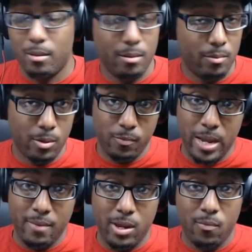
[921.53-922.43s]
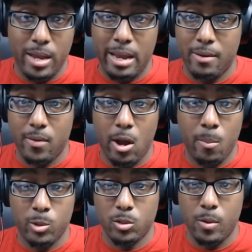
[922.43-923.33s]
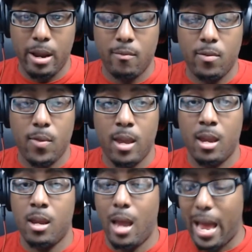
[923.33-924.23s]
of 5 out of 5, almost on everything.